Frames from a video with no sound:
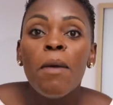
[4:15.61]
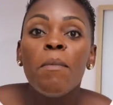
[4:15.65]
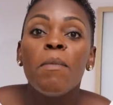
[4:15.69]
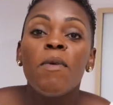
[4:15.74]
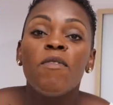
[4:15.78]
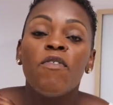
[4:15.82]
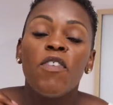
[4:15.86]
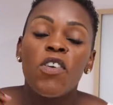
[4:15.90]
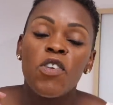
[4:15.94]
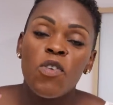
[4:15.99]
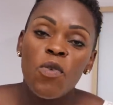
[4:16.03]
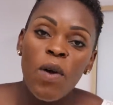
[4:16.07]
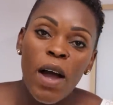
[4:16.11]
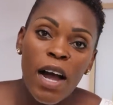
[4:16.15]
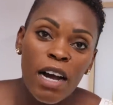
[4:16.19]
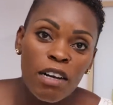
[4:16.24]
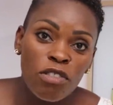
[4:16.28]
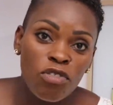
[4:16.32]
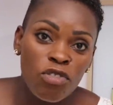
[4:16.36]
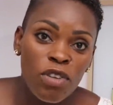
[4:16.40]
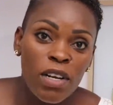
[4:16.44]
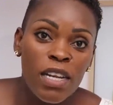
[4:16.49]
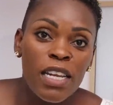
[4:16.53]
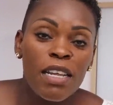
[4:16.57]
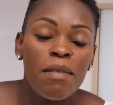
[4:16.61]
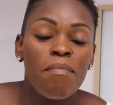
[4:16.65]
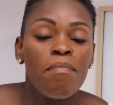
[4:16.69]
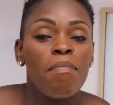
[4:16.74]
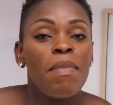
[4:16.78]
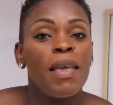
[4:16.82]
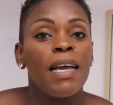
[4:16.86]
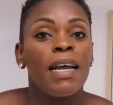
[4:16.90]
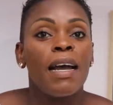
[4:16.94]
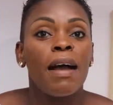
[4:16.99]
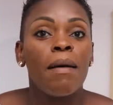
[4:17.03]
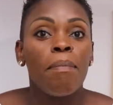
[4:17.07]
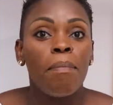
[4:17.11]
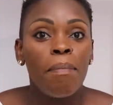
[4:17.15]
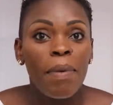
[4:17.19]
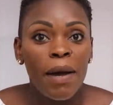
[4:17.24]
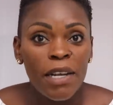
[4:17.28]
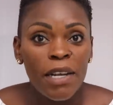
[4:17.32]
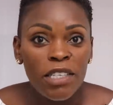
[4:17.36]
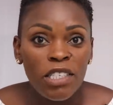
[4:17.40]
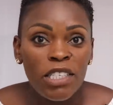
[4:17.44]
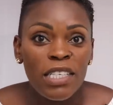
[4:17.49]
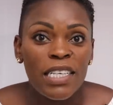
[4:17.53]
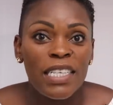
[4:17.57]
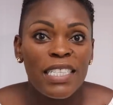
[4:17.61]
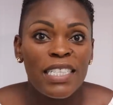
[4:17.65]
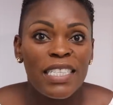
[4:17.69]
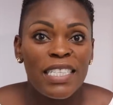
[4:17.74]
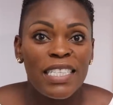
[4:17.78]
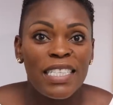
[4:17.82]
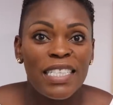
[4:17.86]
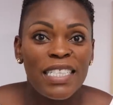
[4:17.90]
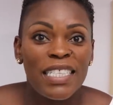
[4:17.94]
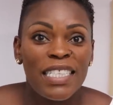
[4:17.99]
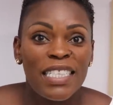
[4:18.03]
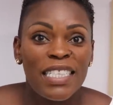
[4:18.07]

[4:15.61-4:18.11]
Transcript: before you actually make a purchase.